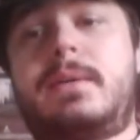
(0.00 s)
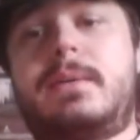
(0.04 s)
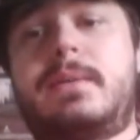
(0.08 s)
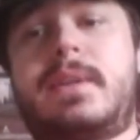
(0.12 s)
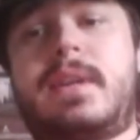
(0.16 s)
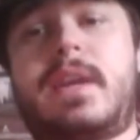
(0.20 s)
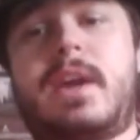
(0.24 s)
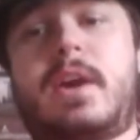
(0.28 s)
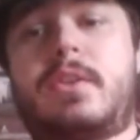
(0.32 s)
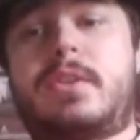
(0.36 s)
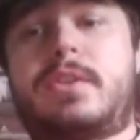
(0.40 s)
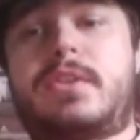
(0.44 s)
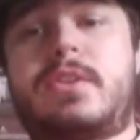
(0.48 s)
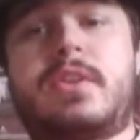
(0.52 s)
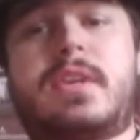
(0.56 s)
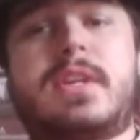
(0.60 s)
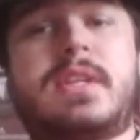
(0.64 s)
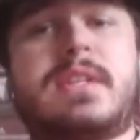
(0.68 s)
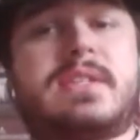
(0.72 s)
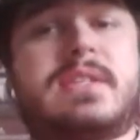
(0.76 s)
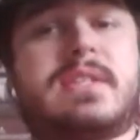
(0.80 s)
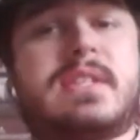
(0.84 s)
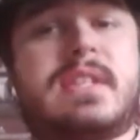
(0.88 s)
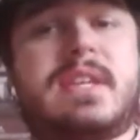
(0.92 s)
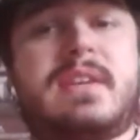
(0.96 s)
He also
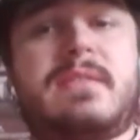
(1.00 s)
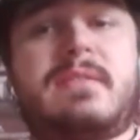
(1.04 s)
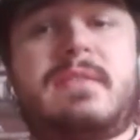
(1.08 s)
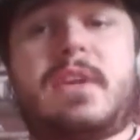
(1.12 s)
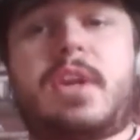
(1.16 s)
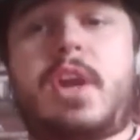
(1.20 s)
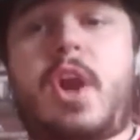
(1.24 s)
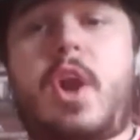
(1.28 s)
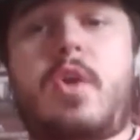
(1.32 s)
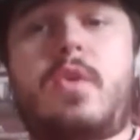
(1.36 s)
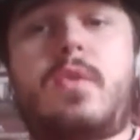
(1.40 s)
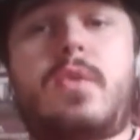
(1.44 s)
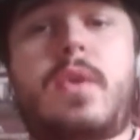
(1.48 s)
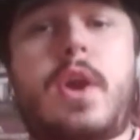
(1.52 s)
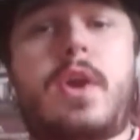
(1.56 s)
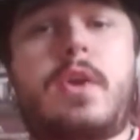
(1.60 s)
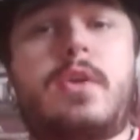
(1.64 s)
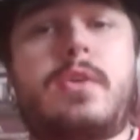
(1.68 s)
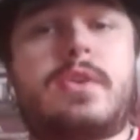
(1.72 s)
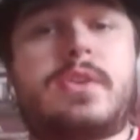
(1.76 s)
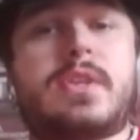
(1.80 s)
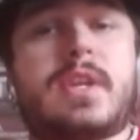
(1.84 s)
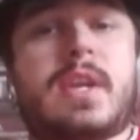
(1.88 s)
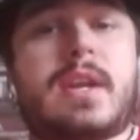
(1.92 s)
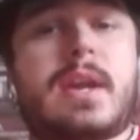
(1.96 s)
conceived and
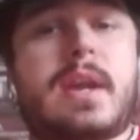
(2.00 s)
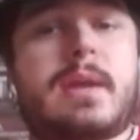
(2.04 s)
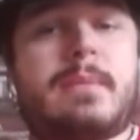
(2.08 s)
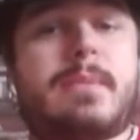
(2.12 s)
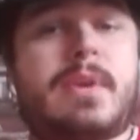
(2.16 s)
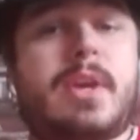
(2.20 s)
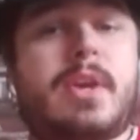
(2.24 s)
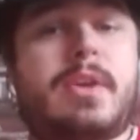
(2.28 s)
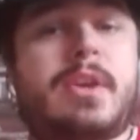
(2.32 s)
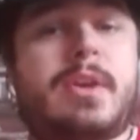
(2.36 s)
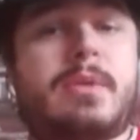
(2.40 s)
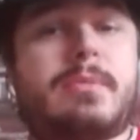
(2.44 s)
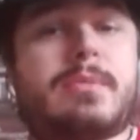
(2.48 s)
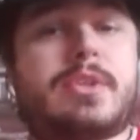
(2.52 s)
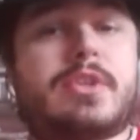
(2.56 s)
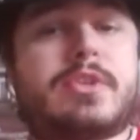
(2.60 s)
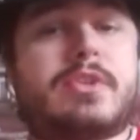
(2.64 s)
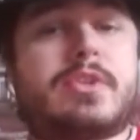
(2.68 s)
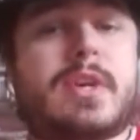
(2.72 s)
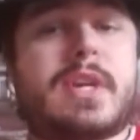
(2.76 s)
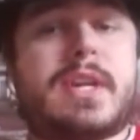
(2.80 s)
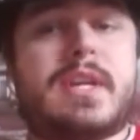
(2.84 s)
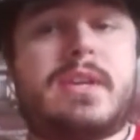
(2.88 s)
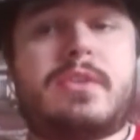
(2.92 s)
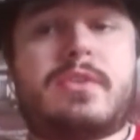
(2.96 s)
co-wrote A Nightmare on Elm
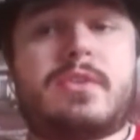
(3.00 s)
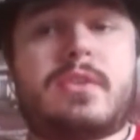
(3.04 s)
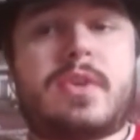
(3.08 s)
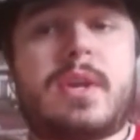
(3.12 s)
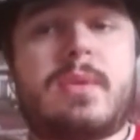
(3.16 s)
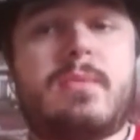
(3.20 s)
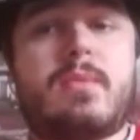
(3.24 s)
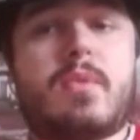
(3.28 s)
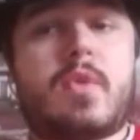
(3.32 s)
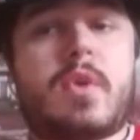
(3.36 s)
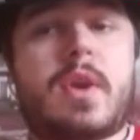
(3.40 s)
Street, Dream